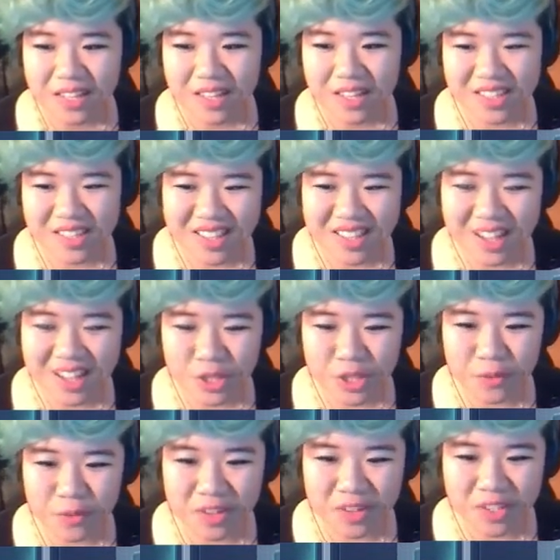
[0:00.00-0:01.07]
Is he actually
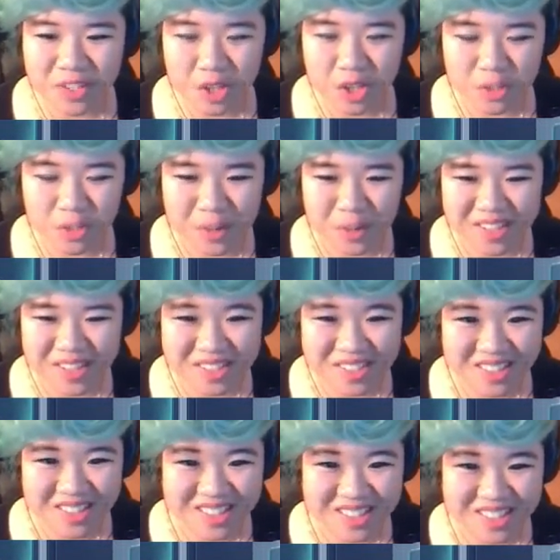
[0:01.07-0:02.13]
following the doctor by his
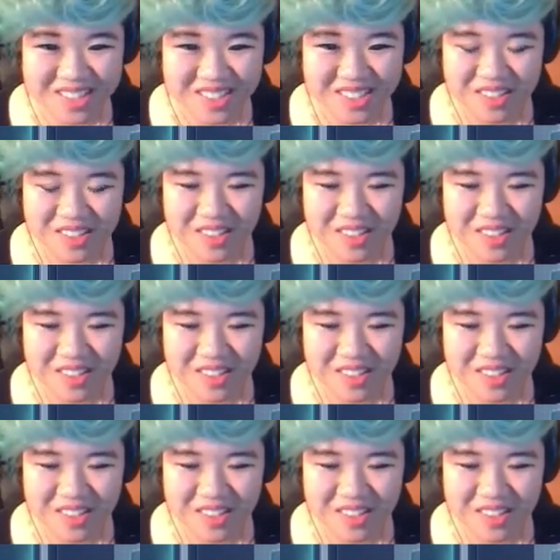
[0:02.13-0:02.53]
scent?